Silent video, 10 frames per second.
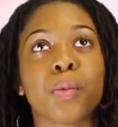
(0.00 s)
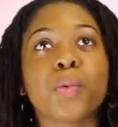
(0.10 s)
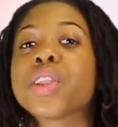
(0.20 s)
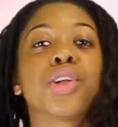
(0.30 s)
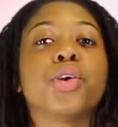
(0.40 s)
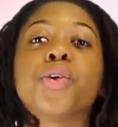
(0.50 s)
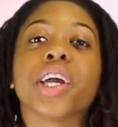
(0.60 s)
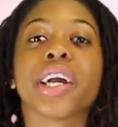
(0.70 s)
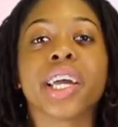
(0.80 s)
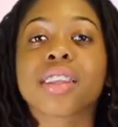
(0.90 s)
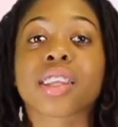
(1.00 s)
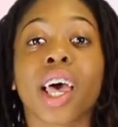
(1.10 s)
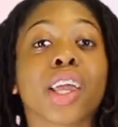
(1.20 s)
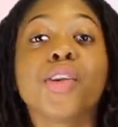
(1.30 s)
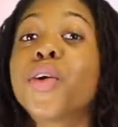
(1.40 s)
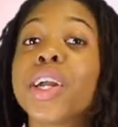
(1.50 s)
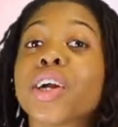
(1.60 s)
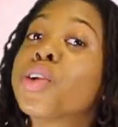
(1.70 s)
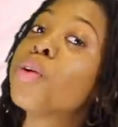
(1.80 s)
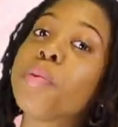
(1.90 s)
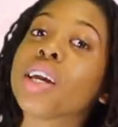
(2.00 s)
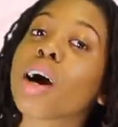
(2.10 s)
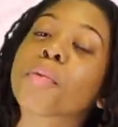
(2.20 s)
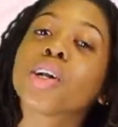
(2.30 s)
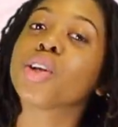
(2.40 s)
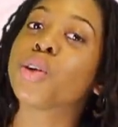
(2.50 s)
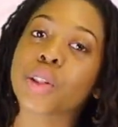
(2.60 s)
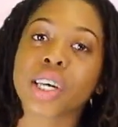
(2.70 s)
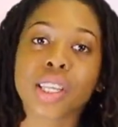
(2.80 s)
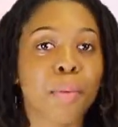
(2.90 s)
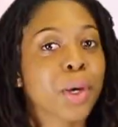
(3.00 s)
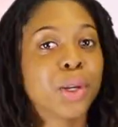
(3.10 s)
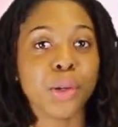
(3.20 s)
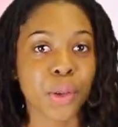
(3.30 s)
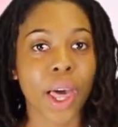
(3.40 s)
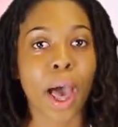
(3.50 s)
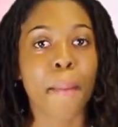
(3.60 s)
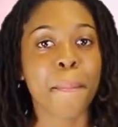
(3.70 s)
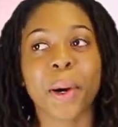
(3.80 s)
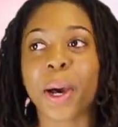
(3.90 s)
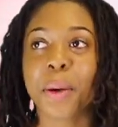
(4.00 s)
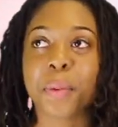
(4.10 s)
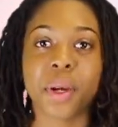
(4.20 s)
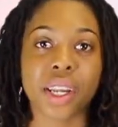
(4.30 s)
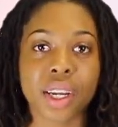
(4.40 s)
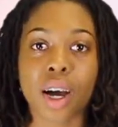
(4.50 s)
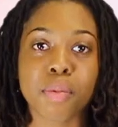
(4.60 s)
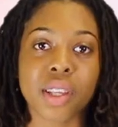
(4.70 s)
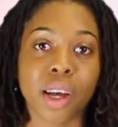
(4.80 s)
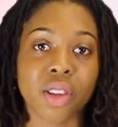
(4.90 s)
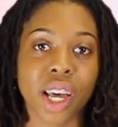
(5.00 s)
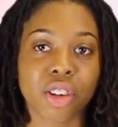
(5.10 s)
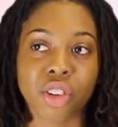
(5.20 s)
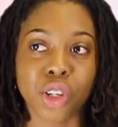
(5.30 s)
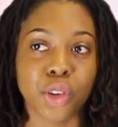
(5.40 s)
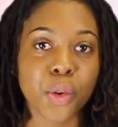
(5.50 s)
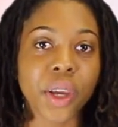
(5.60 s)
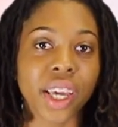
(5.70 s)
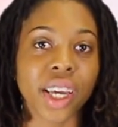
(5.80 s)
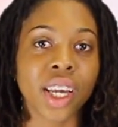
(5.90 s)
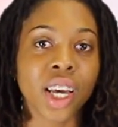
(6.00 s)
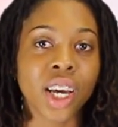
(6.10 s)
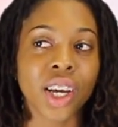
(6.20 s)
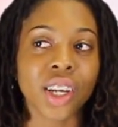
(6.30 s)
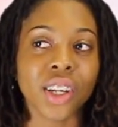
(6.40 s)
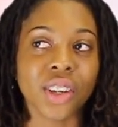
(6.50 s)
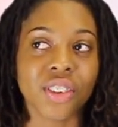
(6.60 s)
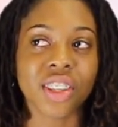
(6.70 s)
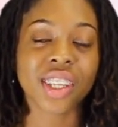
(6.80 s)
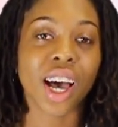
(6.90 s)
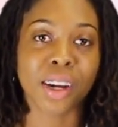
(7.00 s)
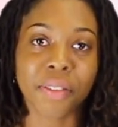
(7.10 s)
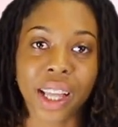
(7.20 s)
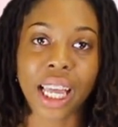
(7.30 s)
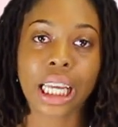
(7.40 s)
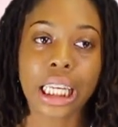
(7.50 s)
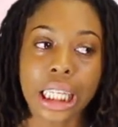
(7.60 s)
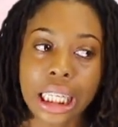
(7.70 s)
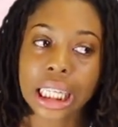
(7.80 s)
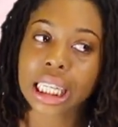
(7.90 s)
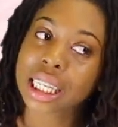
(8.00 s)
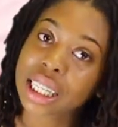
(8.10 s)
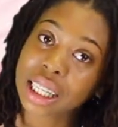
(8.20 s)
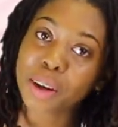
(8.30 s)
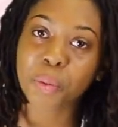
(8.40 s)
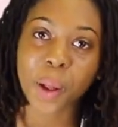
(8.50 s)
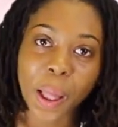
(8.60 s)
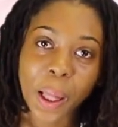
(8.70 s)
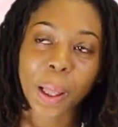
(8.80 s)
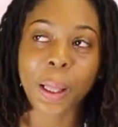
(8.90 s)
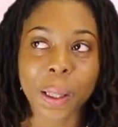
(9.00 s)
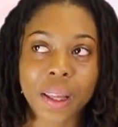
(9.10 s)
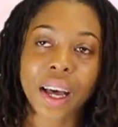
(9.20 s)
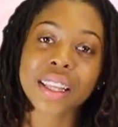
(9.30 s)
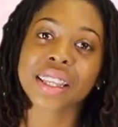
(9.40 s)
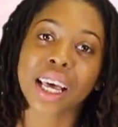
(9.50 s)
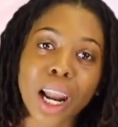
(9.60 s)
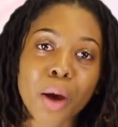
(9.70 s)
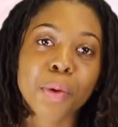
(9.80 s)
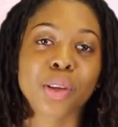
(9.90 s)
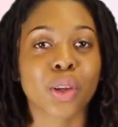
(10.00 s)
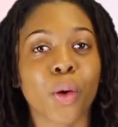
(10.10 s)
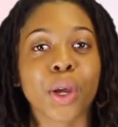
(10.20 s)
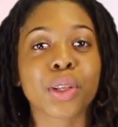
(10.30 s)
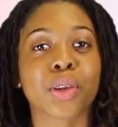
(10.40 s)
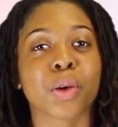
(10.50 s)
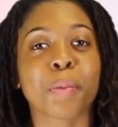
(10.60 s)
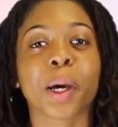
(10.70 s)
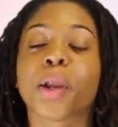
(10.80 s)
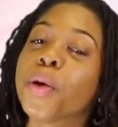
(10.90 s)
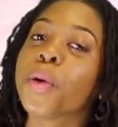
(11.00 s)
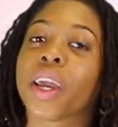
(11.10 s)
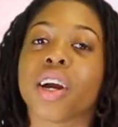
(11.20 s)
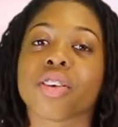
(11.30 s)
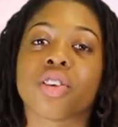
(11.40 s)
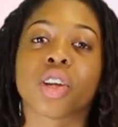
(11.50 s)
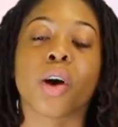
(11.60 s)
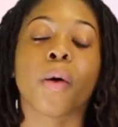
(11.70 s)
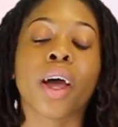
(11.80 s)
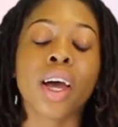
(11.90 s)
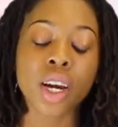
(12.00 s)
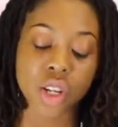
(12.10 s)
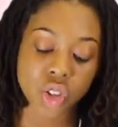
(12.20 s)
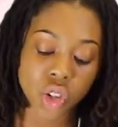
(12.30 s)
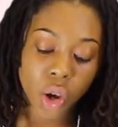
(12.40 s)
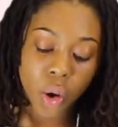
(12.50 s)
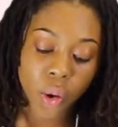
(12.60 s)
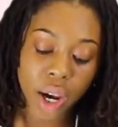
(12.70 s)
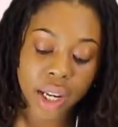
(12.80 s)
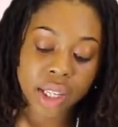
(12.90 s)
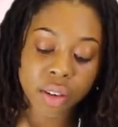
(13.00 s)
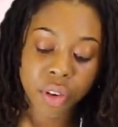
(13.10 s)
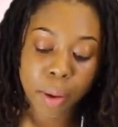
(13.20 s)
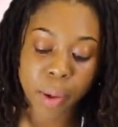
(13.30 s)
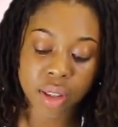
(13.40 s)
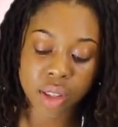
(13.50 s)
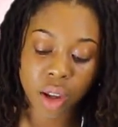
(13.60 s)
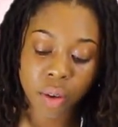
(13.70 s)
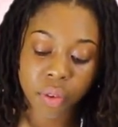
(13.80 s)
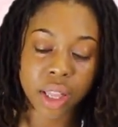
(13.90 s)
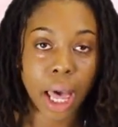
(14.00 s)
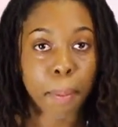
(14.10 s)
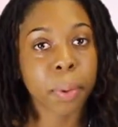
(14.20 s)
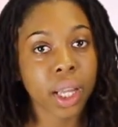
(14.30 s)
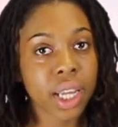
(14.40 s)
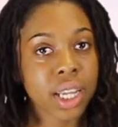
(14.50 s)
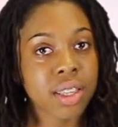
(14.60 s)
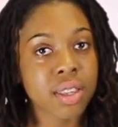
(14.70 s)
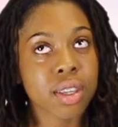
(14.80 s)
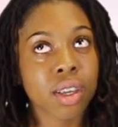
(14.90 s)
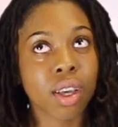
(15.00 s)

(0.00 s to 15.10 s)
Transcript: when the new year hits, like new year, new me, I'm going to do this, I'm going to do that. But when it comes down to actually doing it, you're just kind of like, oh, well, I said I was going to, but who cares, you know? So I did find myself in that place